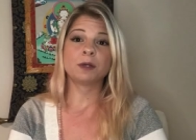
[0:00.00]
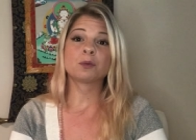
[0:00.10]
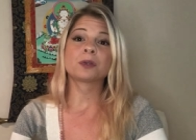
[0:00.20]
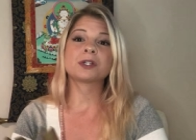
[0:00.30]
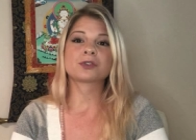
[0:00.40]
been
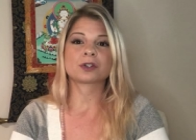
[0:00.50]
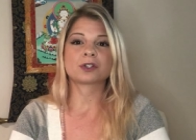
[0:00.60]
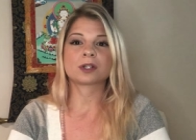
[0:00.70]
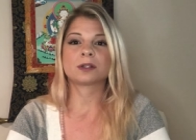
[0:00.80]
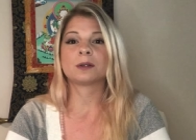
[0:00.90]

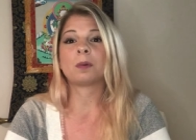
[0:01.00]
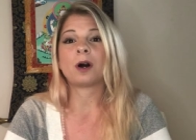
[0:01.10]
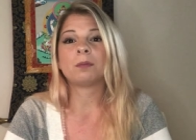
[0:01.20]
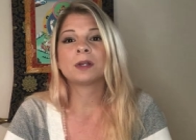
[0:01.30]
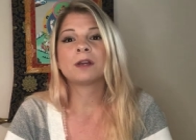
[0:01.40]
researching the
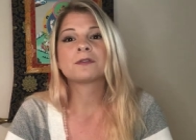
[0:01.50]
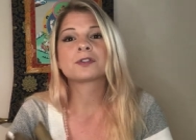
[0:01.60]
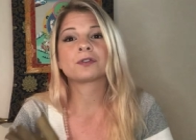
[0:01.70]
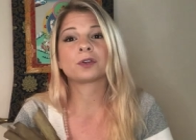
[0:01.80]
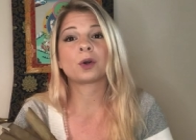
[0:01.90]
palm
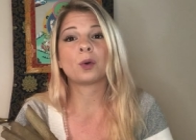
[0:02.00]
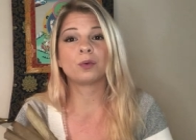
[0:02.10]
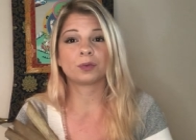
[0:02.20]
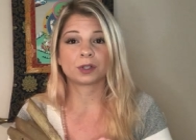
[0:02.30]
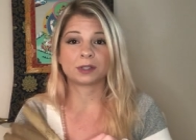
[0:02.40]
leaves for
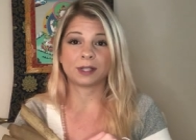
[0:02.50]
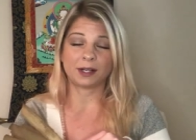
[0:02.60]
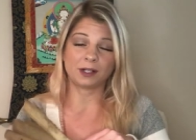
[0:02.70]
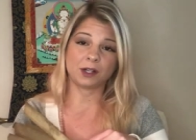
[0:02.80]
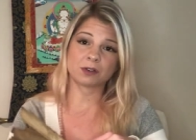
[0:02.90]
over
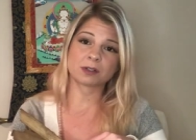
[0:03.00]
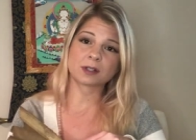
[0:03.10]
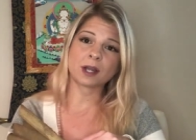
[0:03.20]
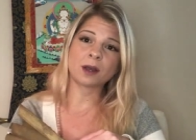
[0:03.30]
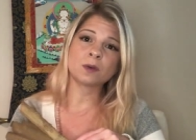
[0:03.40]
10 years
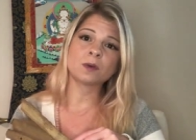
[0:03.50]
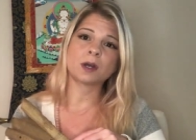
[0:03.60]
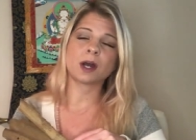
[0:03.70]
now.